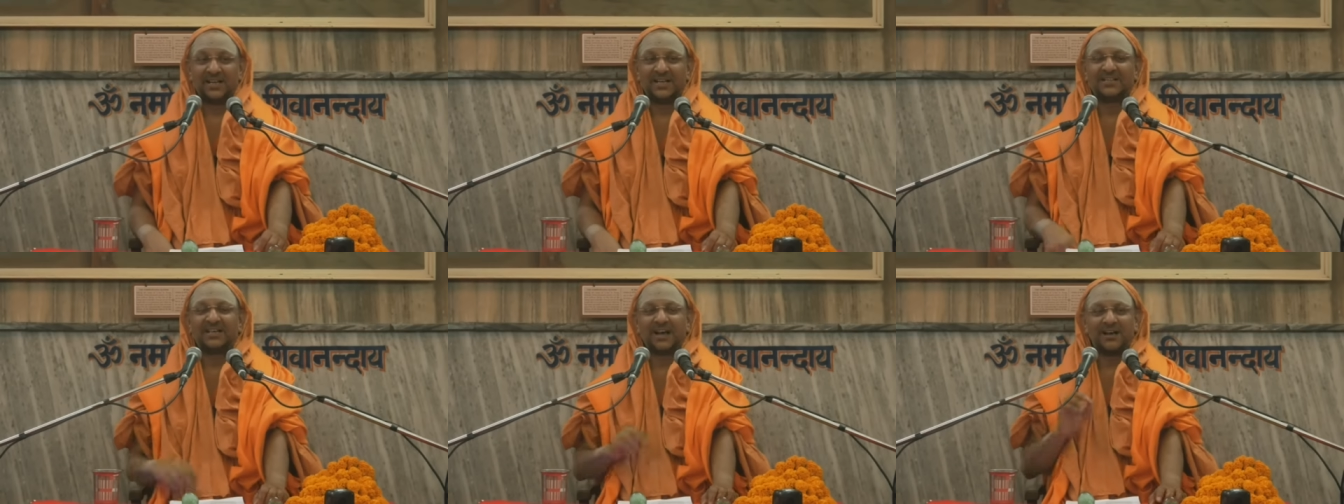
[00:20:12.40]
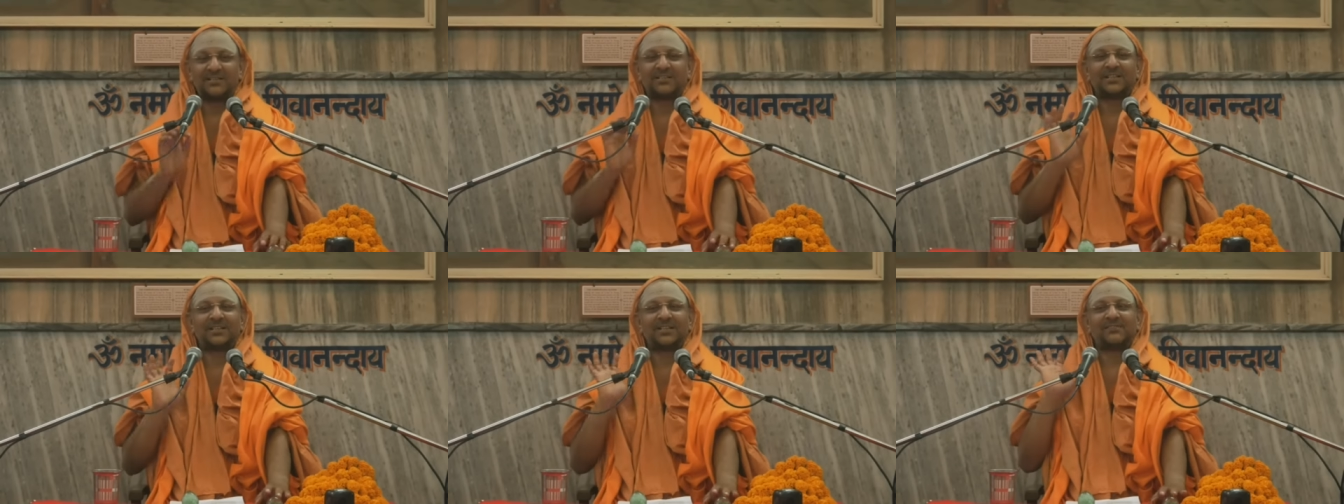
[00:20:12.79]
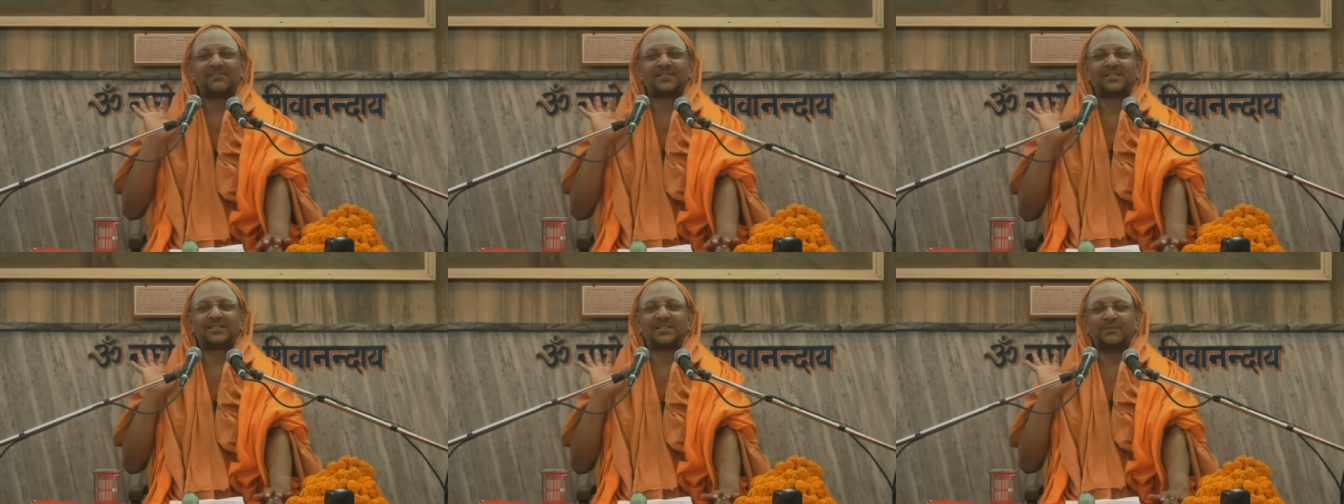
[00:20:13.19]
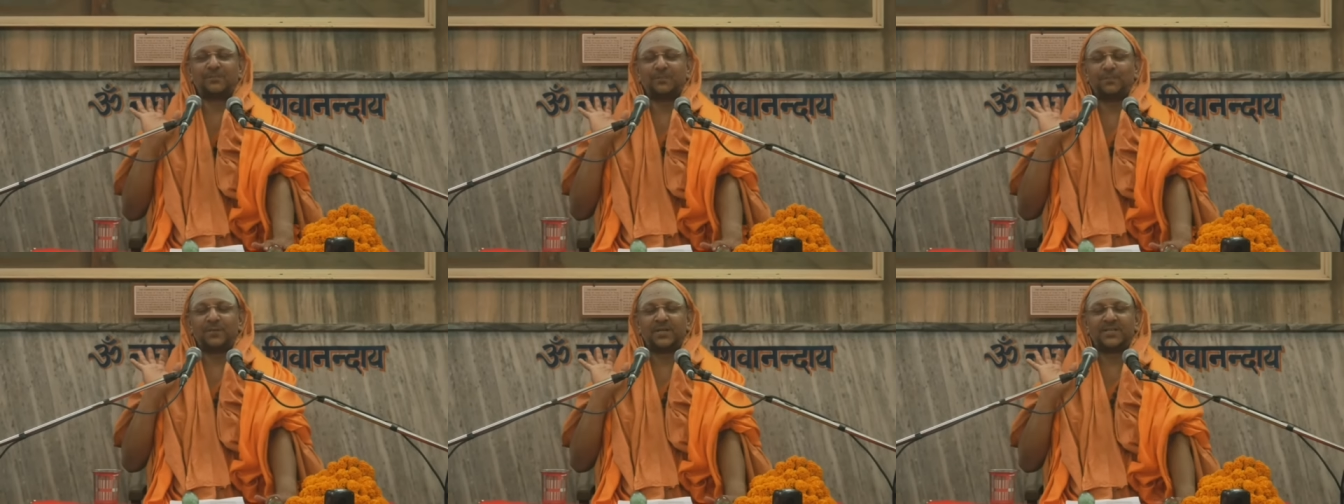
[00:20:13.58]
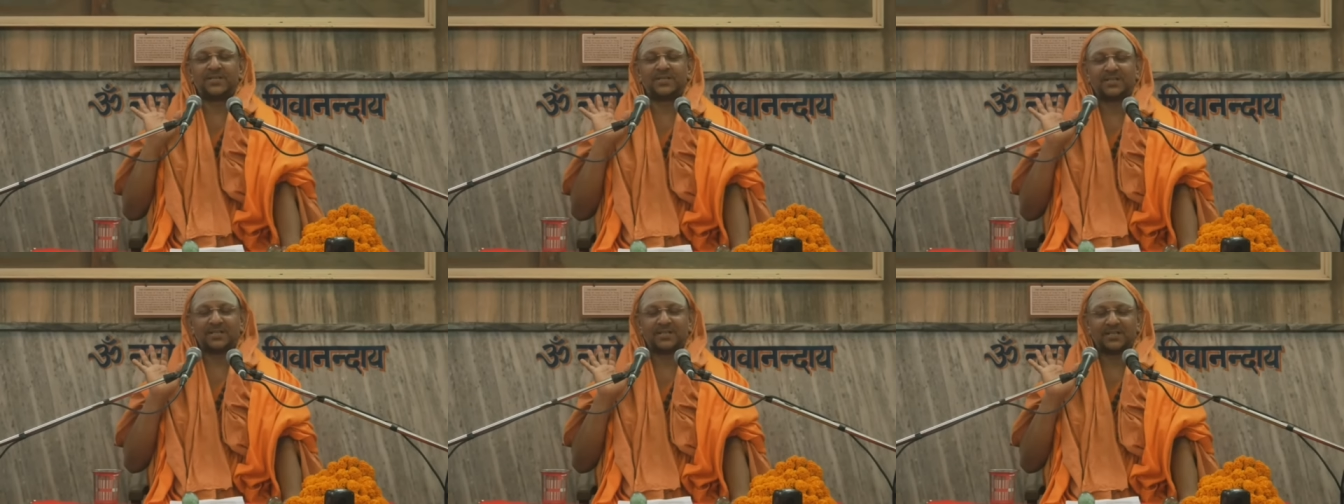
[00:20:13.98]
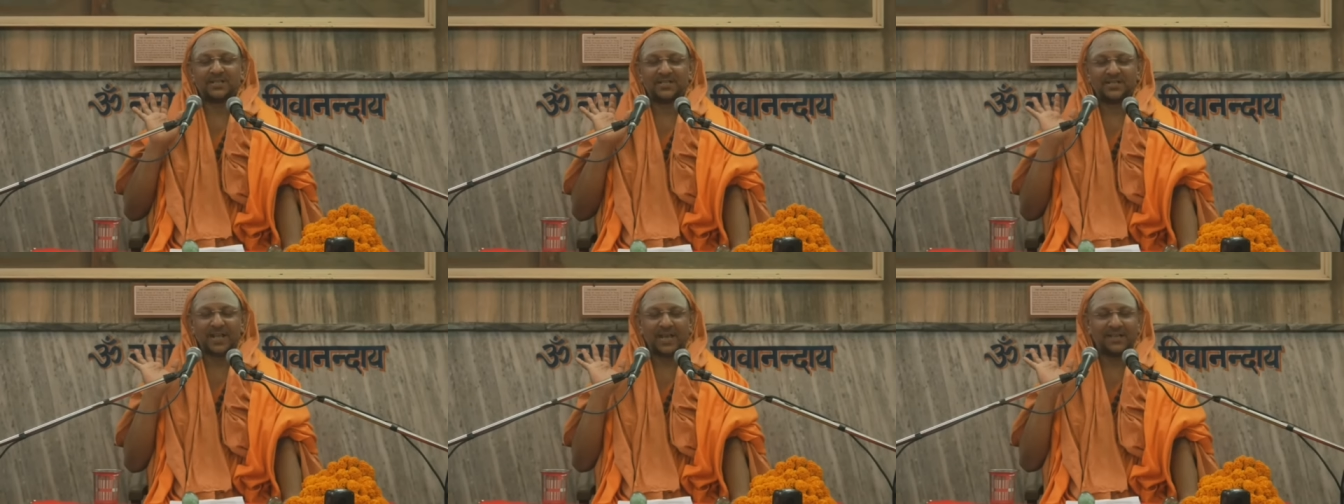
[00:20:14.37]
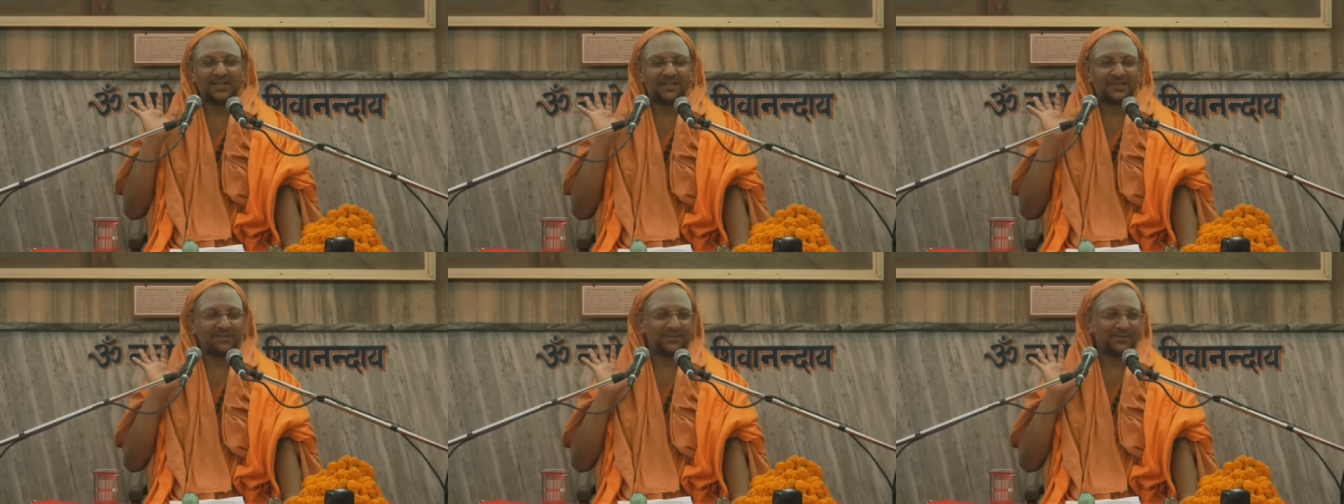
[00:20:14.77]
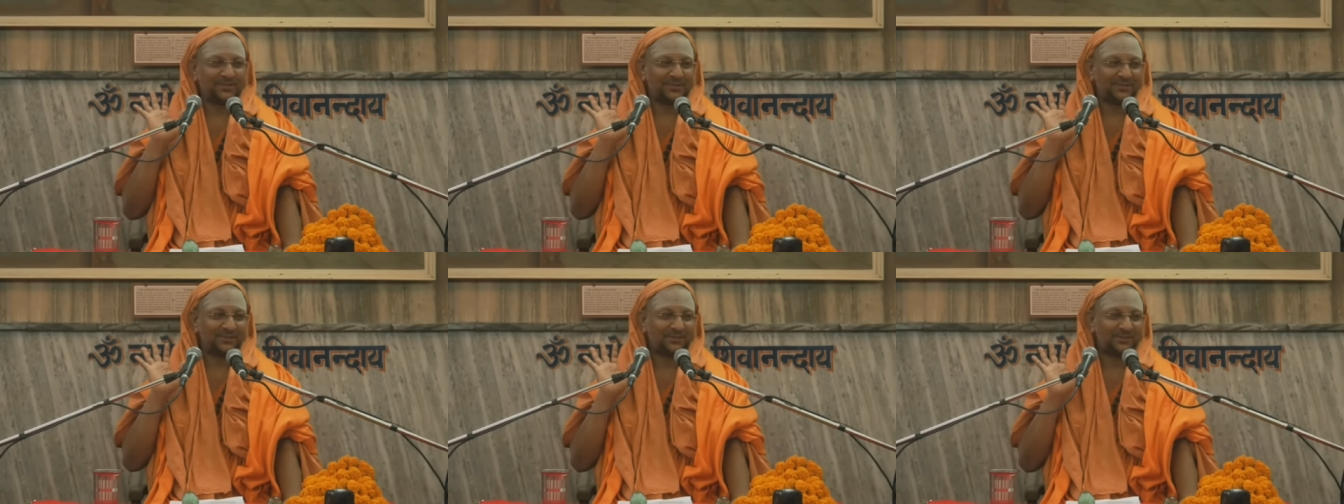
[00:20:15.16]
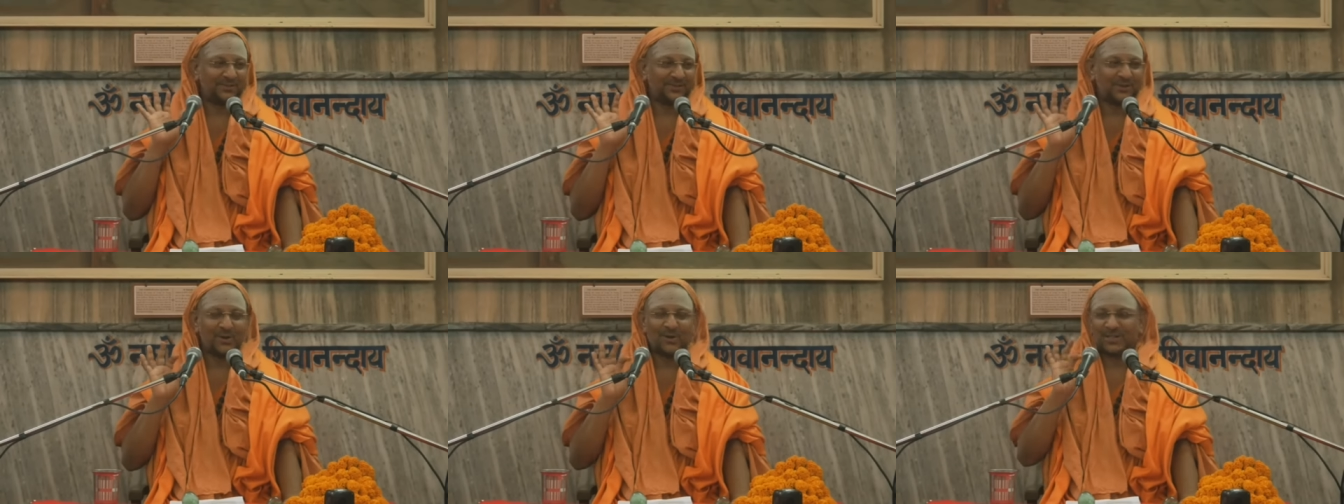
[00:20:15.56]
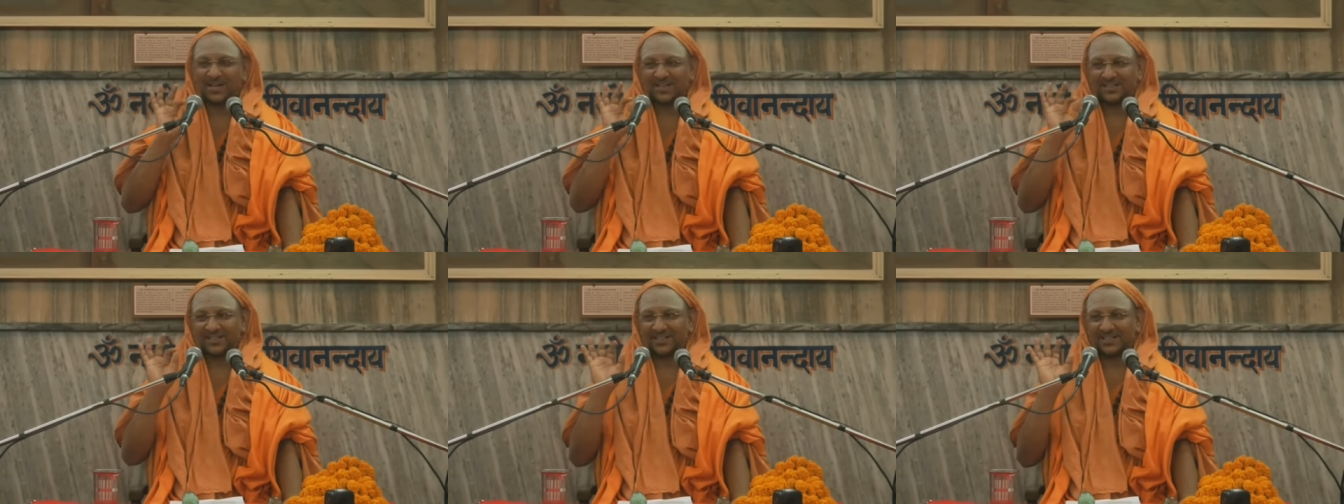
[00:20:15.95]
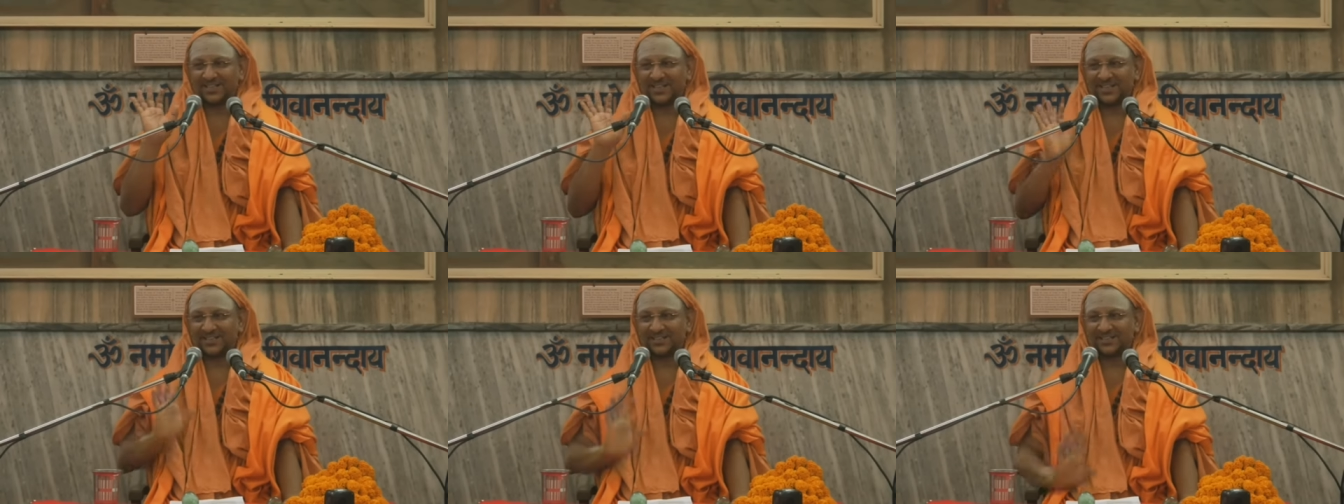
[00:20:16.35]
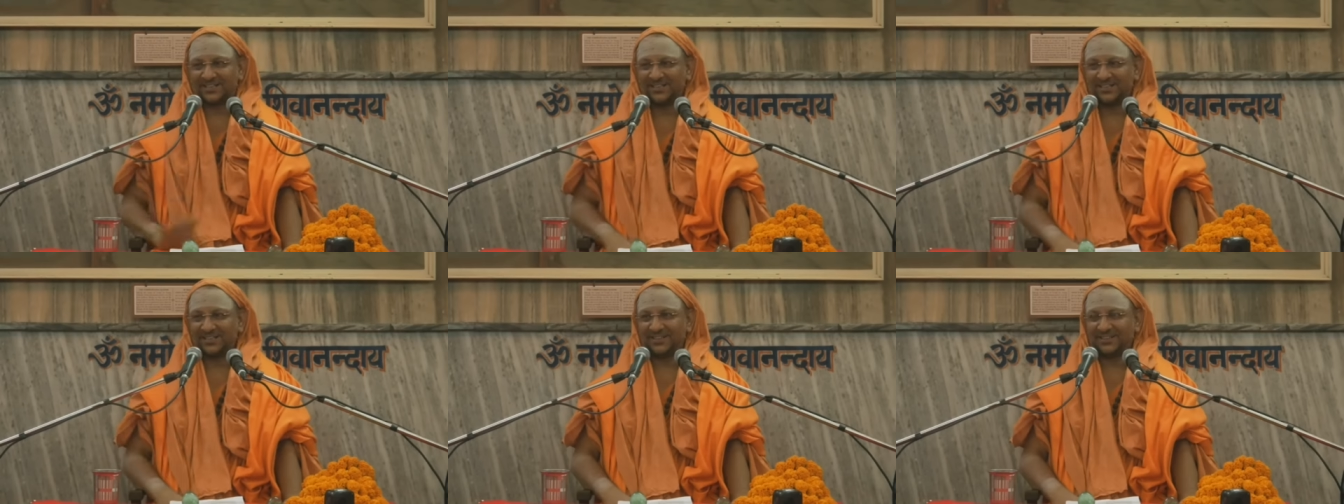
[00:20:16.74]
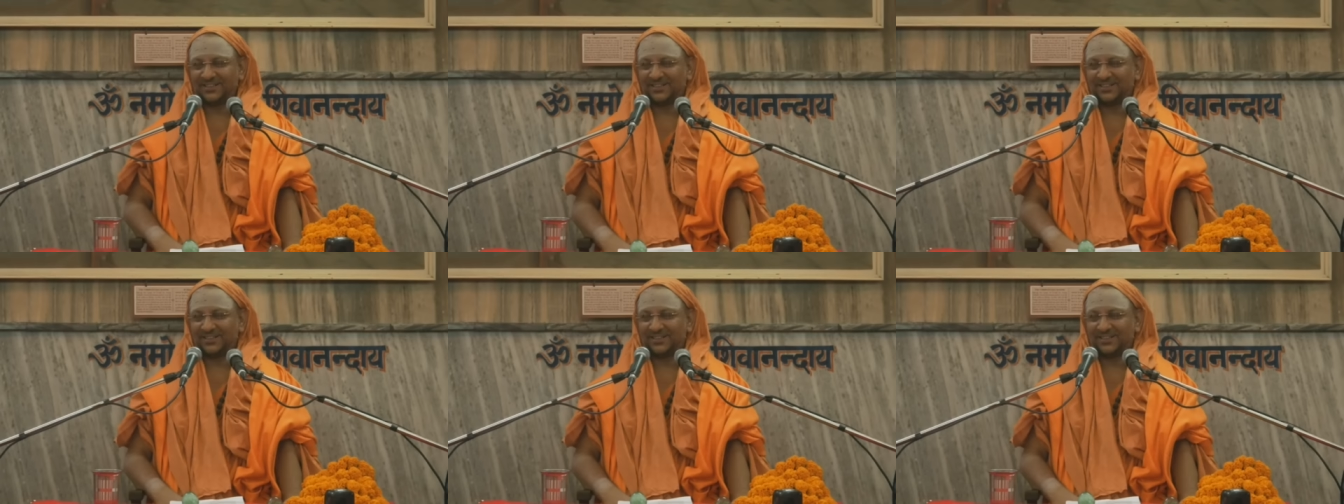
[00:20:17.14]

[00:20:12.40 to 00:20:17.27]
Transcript: And the Acharya was simply sitting silent, not uttering anything.